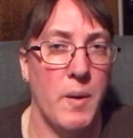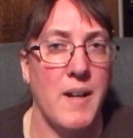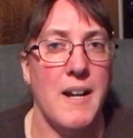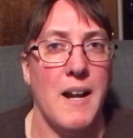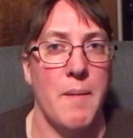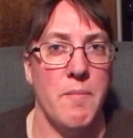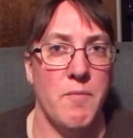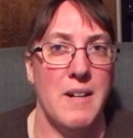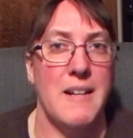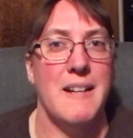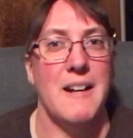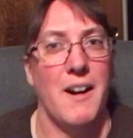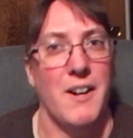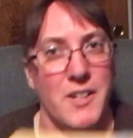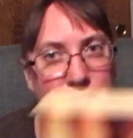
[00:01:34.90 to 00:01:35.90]
I'm reading
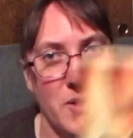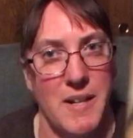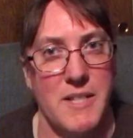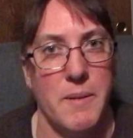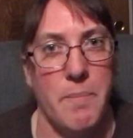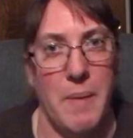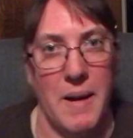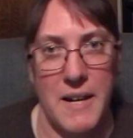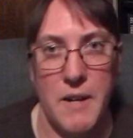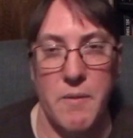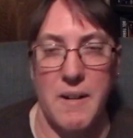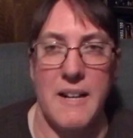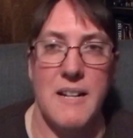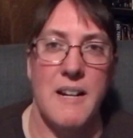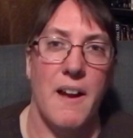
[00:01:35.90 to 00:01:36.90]
also as a buddy
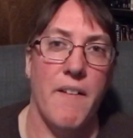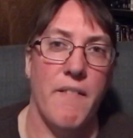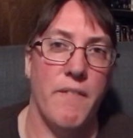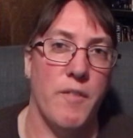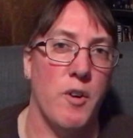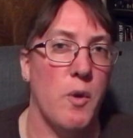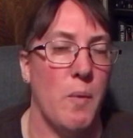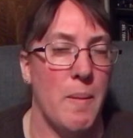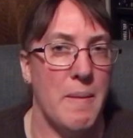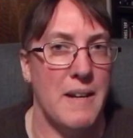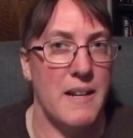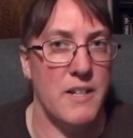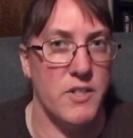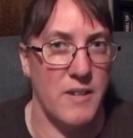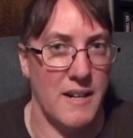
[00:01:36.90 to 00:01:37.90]
read for Women
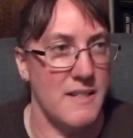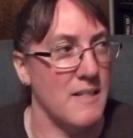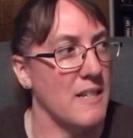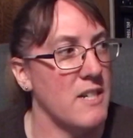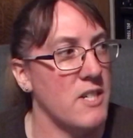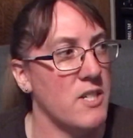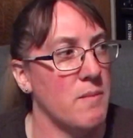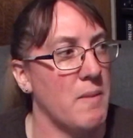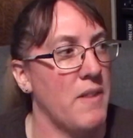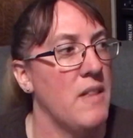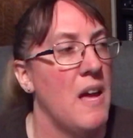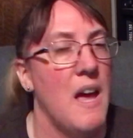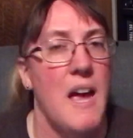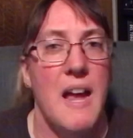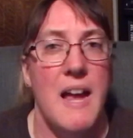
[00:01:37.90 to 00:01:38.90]
in Translation Month
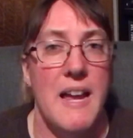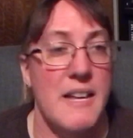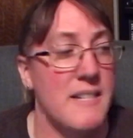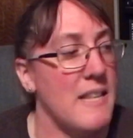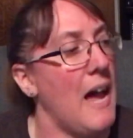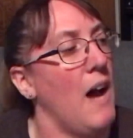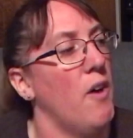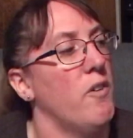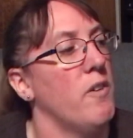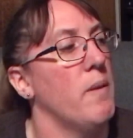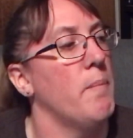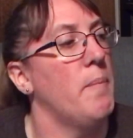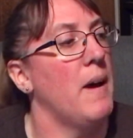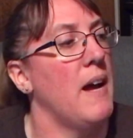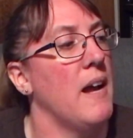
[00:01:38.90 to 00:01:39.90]
is
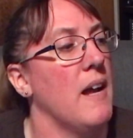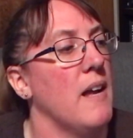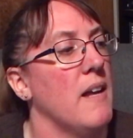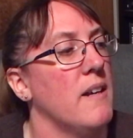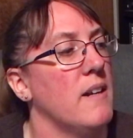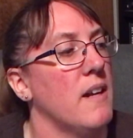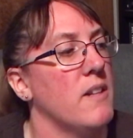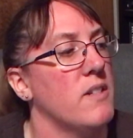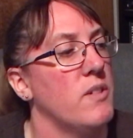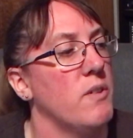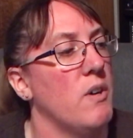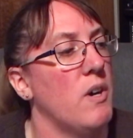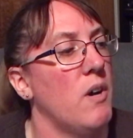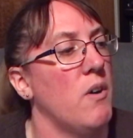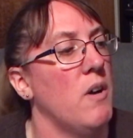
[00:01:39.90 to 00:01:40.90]
Out by
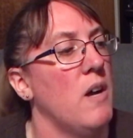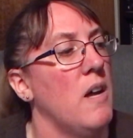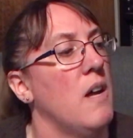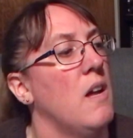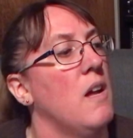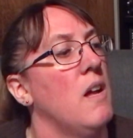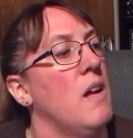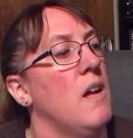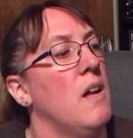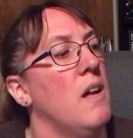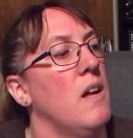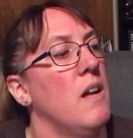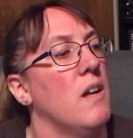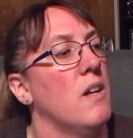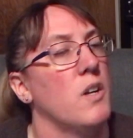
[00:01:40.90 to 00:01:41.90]
Natsuo
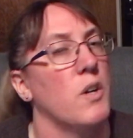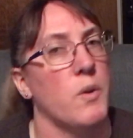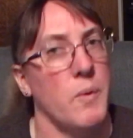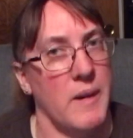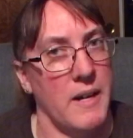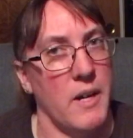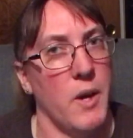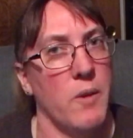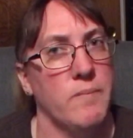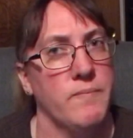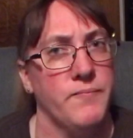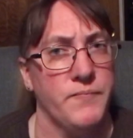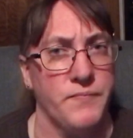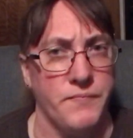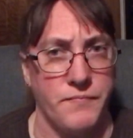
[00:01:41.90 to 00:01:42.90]
Kurino.
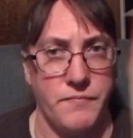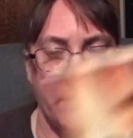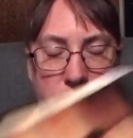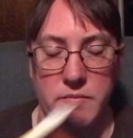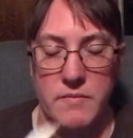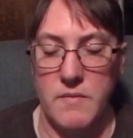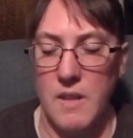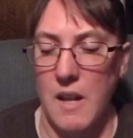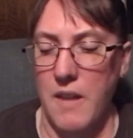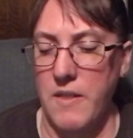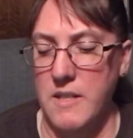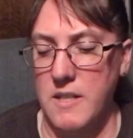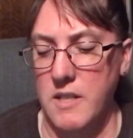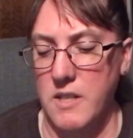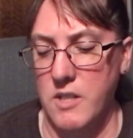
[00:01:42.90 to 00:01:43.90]
And
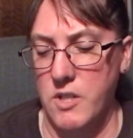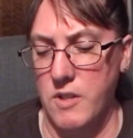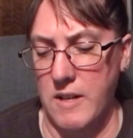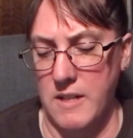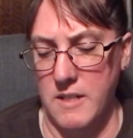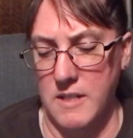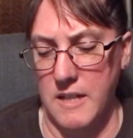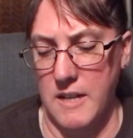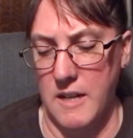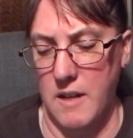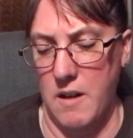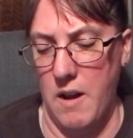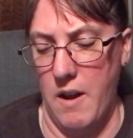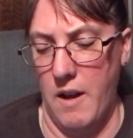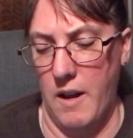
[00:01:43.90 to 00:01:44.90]
this is
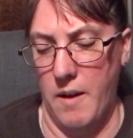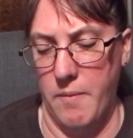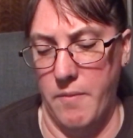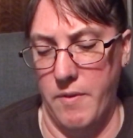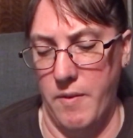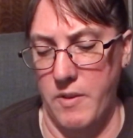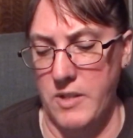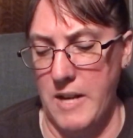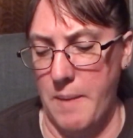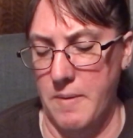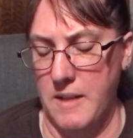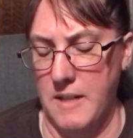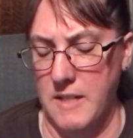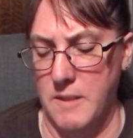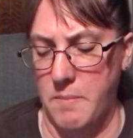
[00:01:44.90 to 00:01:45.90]
translated from the
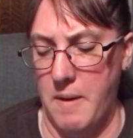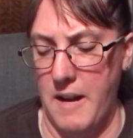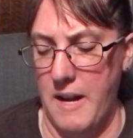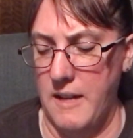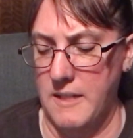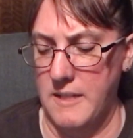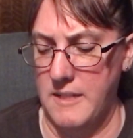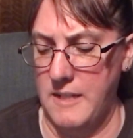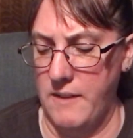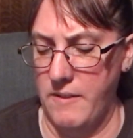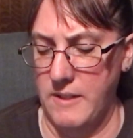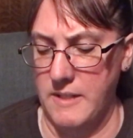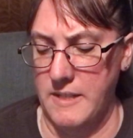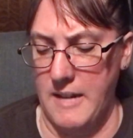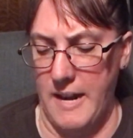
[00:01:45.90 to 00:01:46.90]
Japanese by
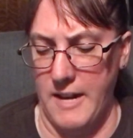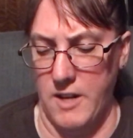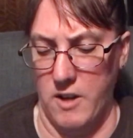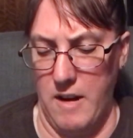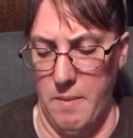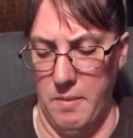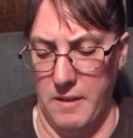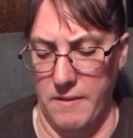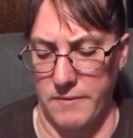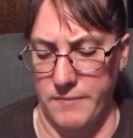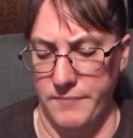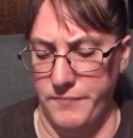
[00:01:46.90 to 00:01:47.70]
Steven Snyder, I believe.